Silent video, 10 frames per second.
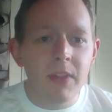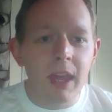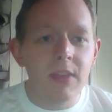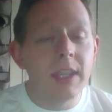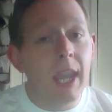
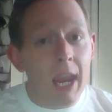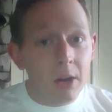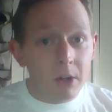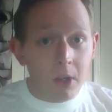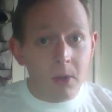that the
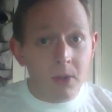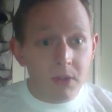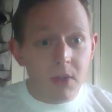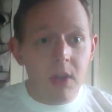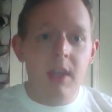
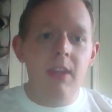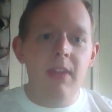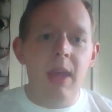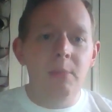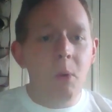arrows
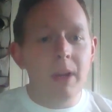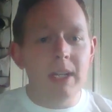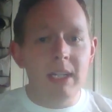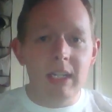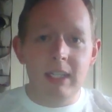that
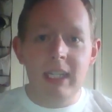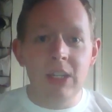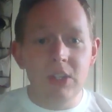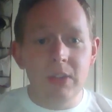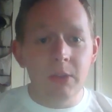pointed to
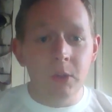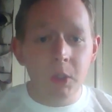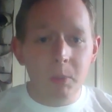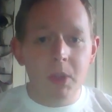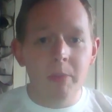each different
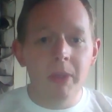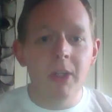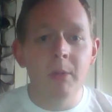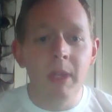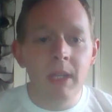group on the
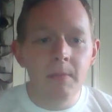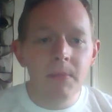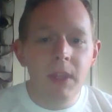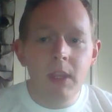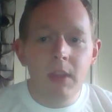pyramid
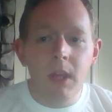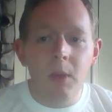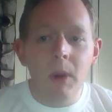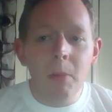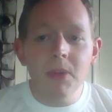
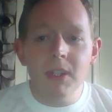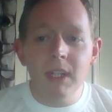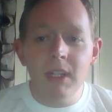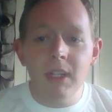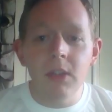
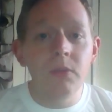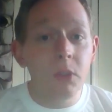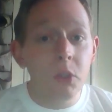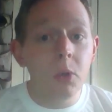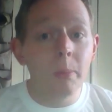represented the
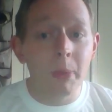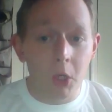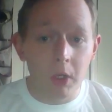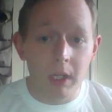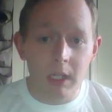feudal
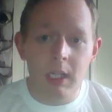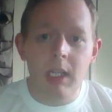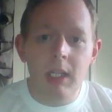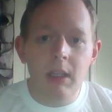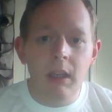burden,
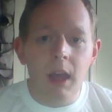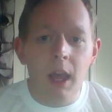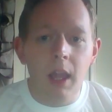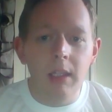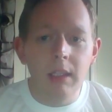
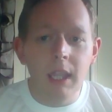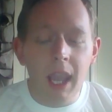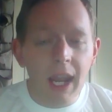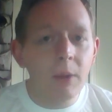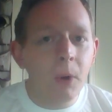and
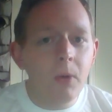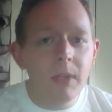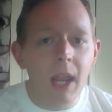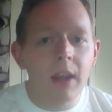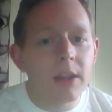I wrote
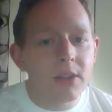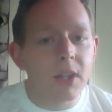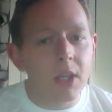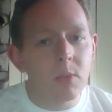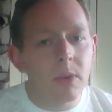down and
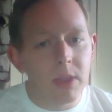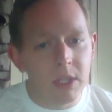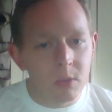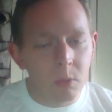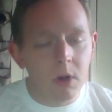discussed what
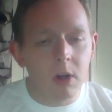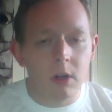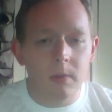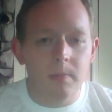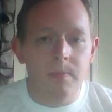these
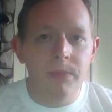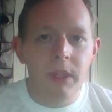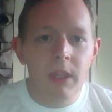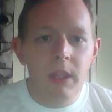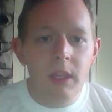were.
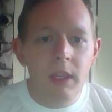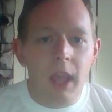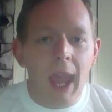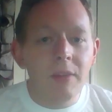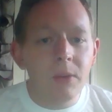
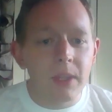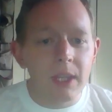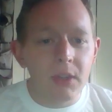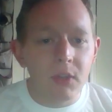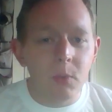After
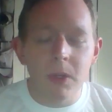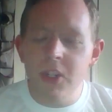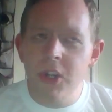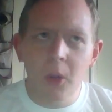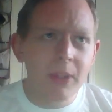this,
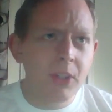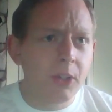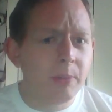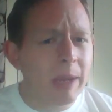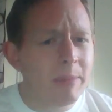which only
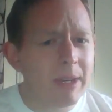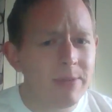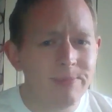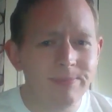took maybe